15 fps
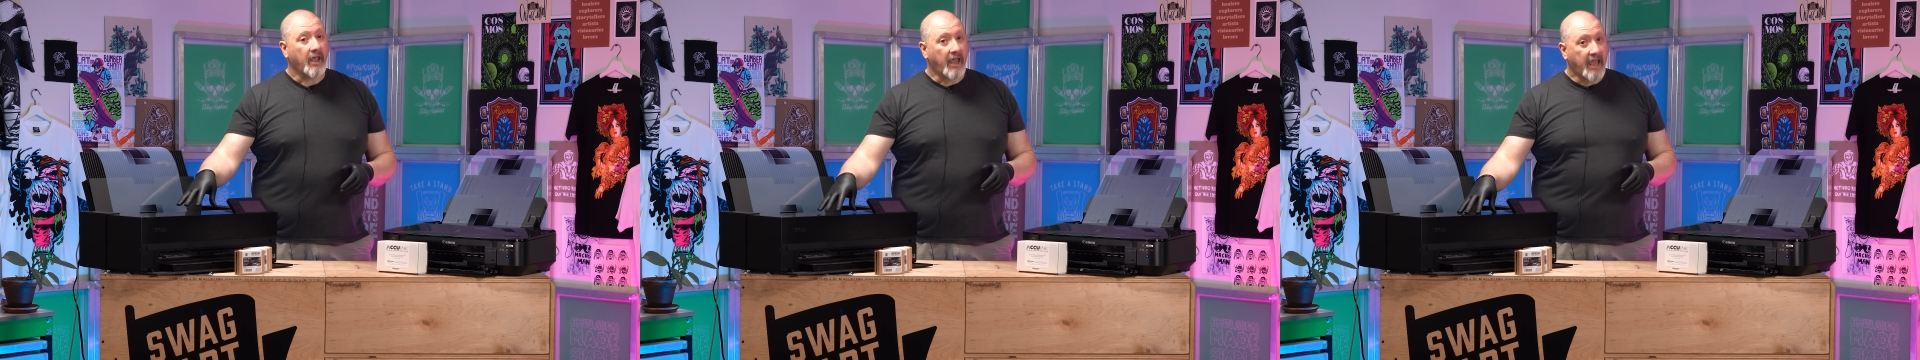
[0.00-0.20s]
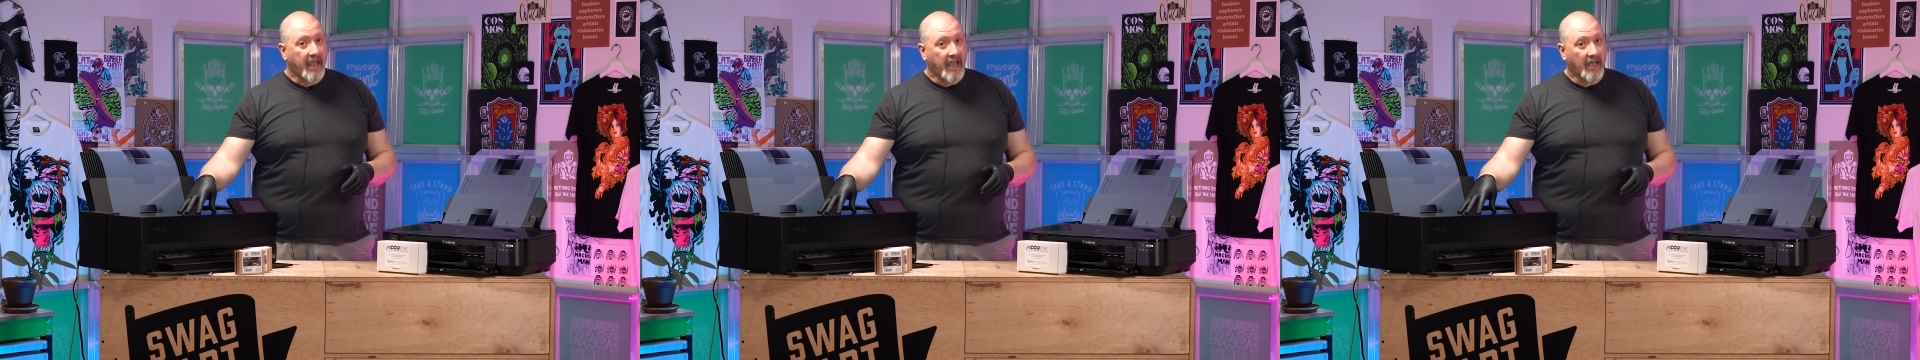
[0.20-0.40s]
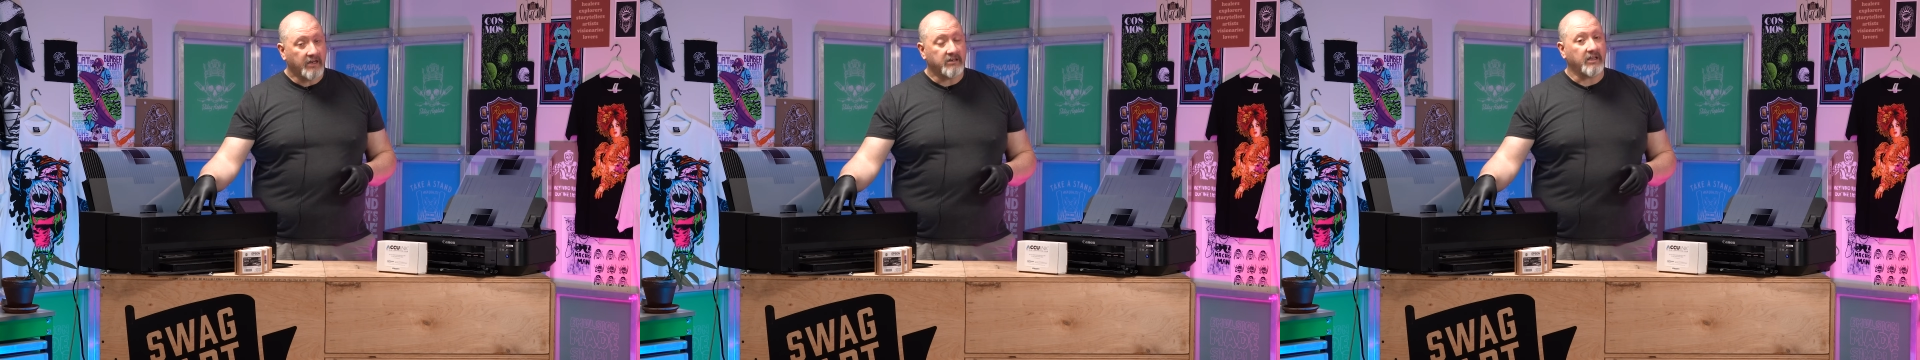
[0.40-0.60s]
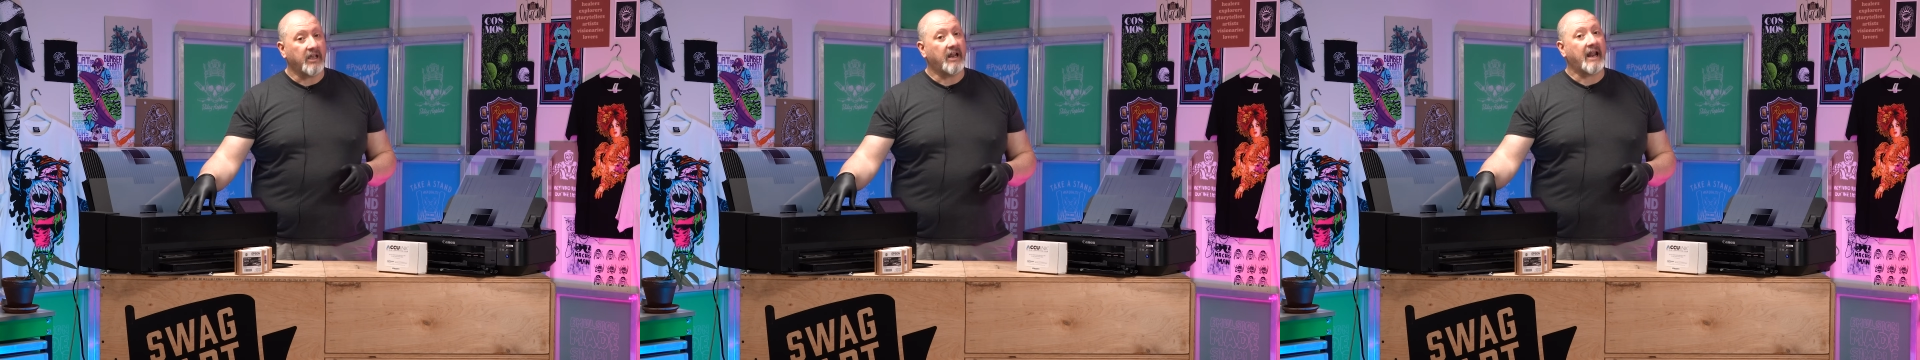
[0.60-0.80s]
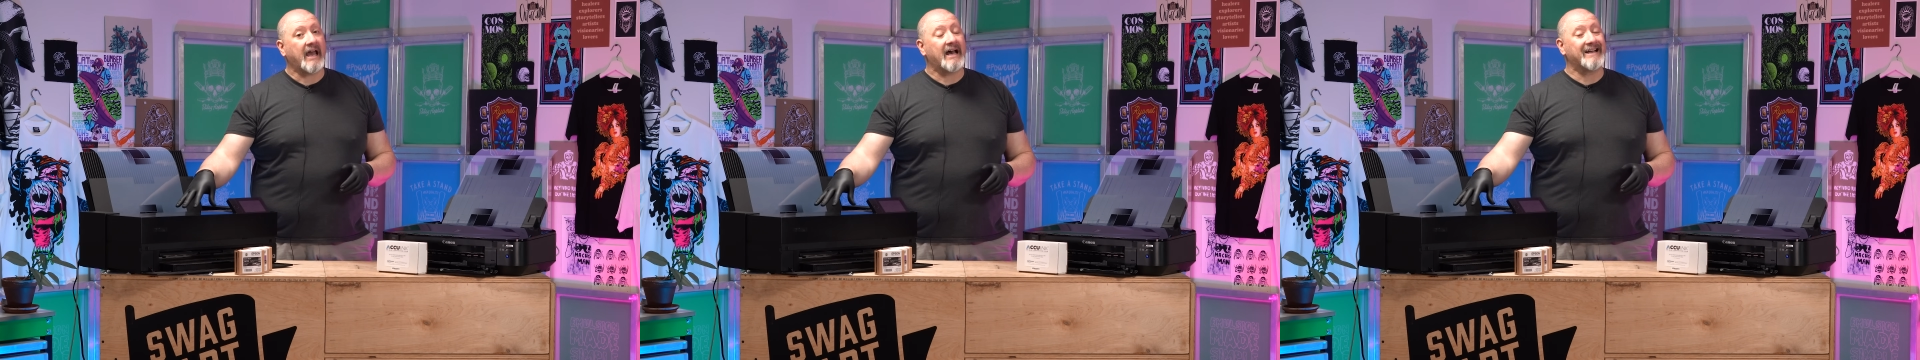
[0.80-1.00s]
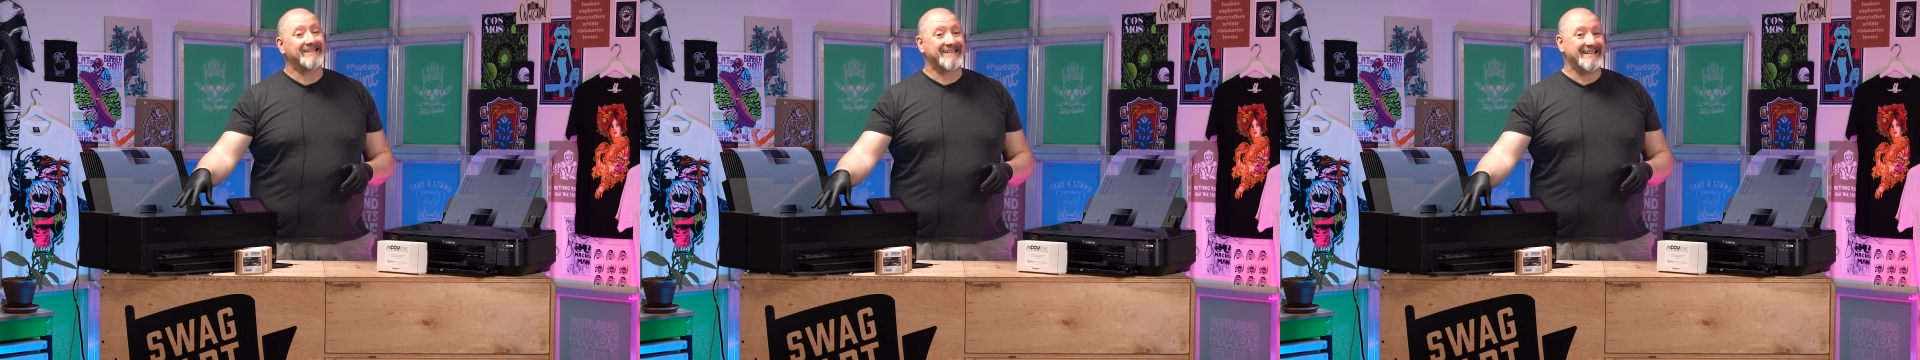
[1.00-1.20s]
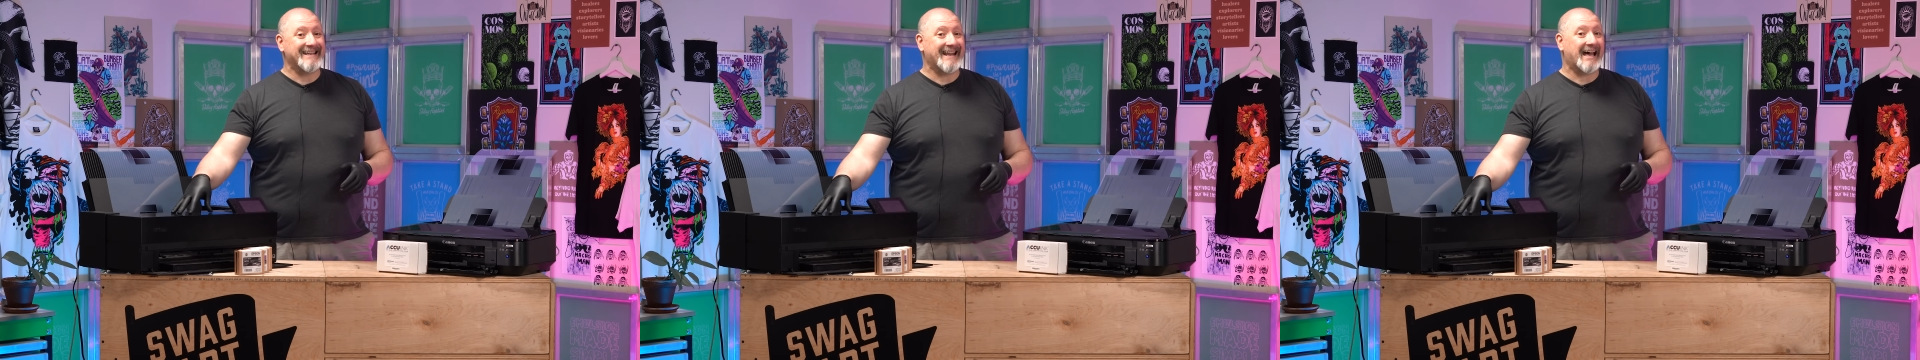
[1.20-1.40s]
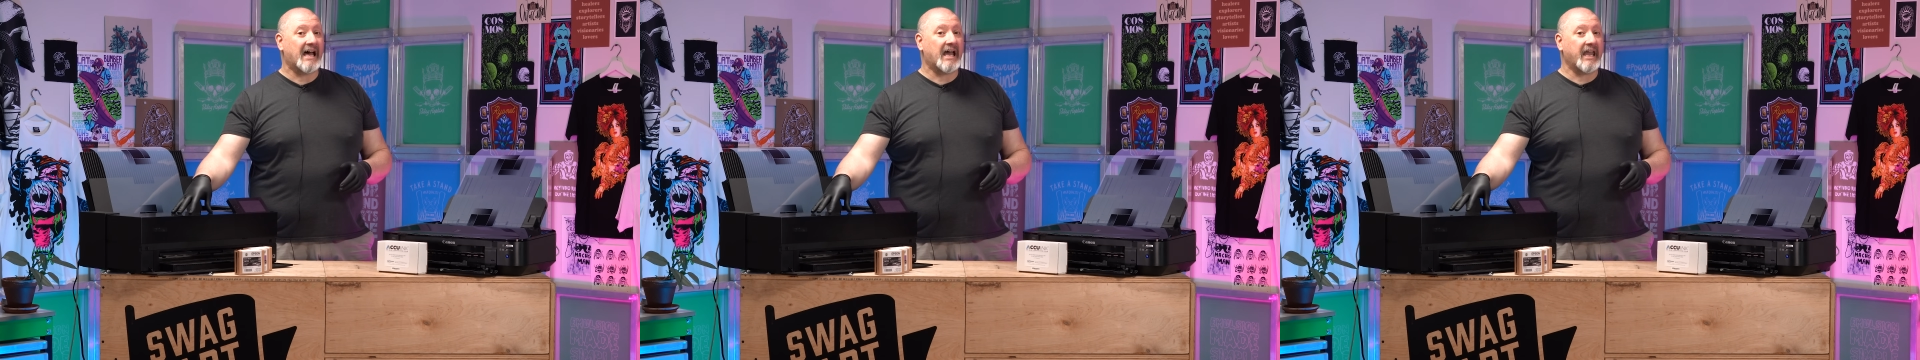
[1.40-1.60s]
And it has
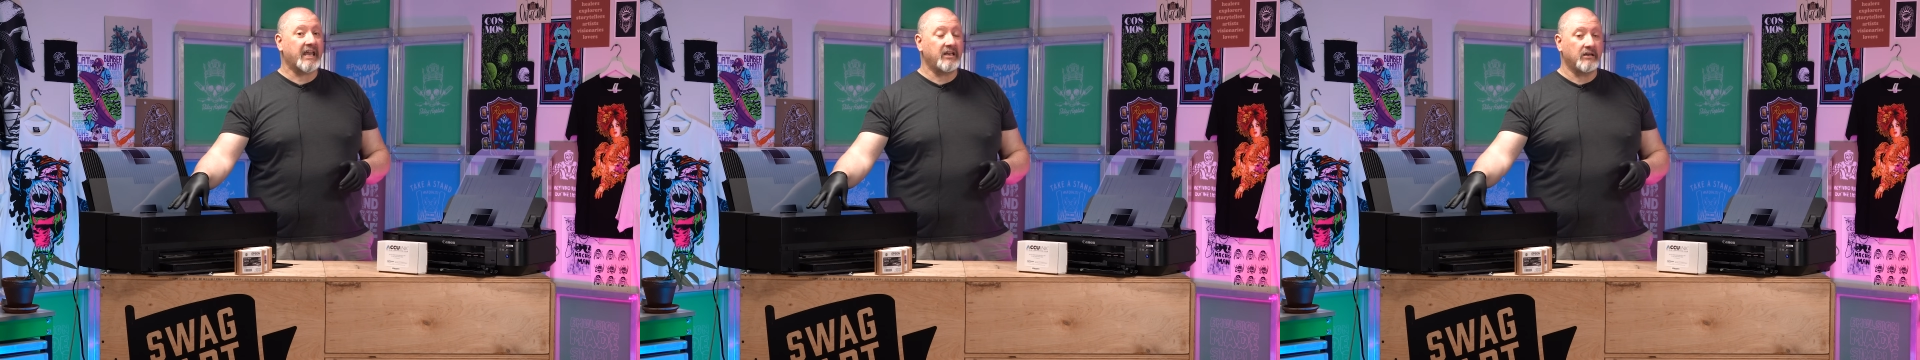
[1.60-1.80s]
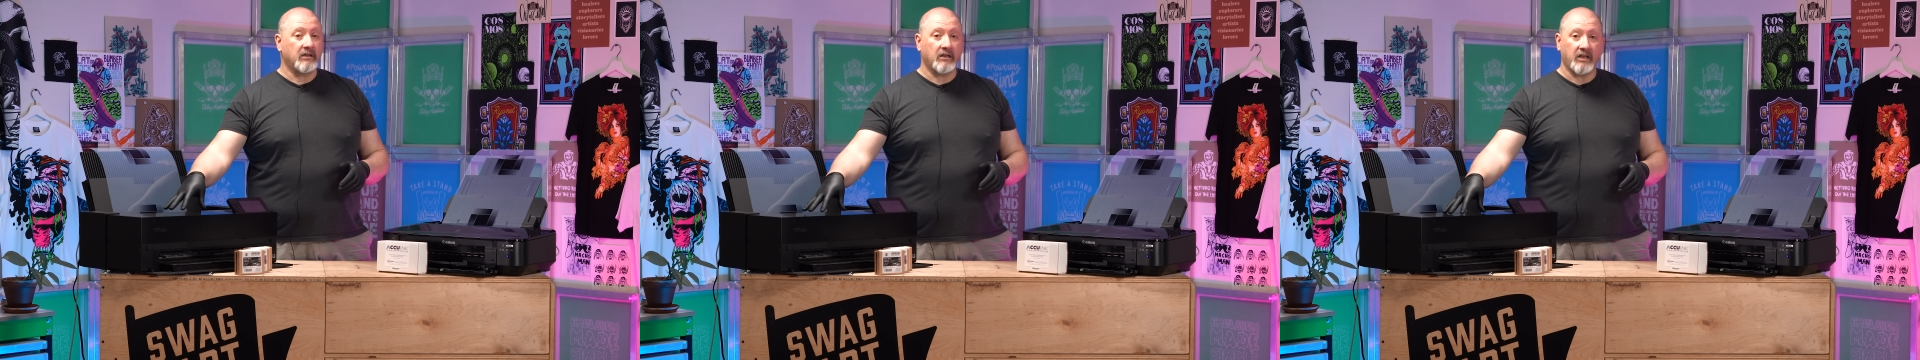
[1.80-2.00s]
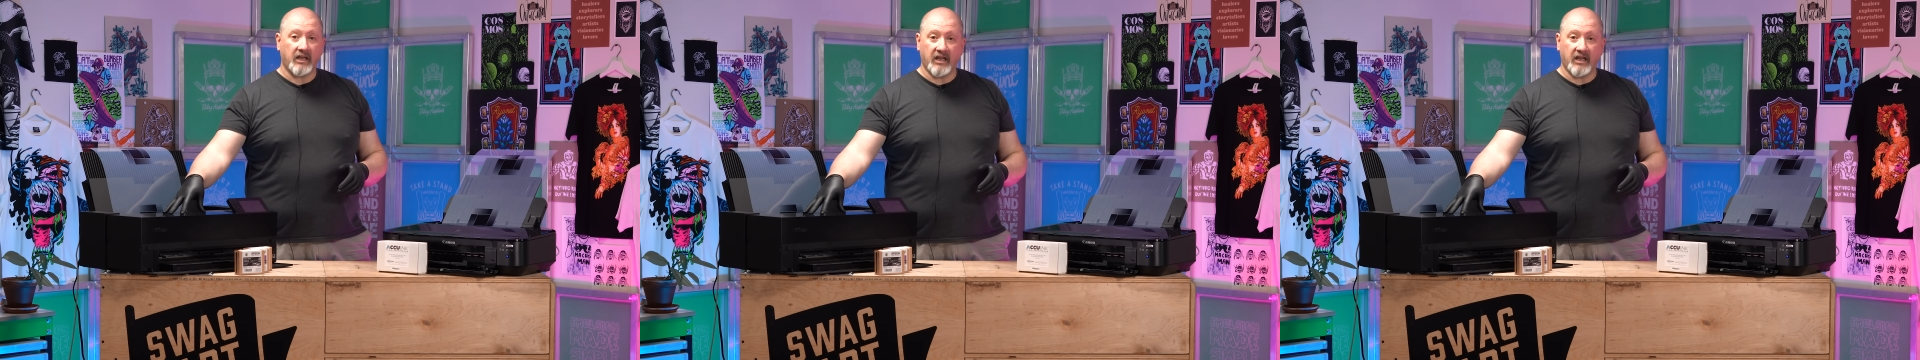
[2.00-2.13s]
nine